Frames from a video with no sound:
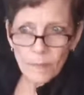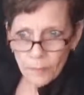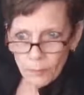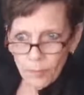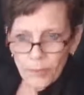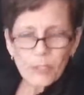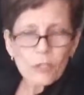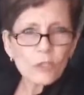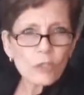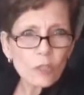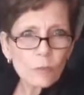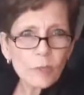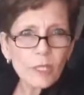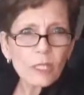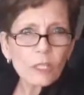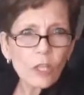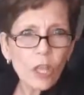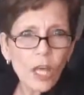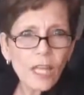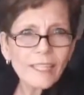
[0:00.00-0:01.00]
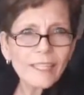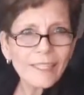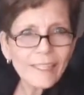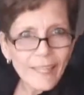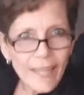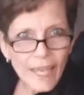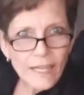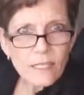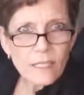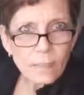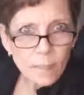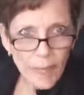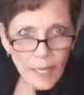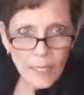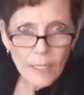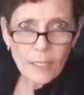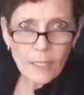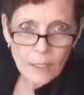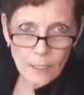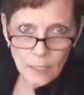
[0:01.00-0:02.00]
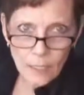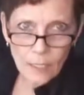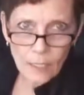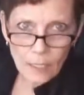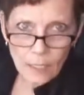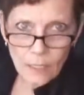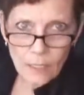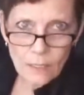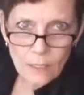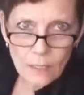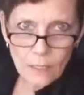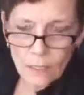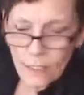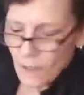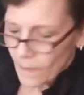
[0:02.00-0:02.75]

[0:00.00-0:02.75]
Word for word: but there's going to be a lot less paint in it.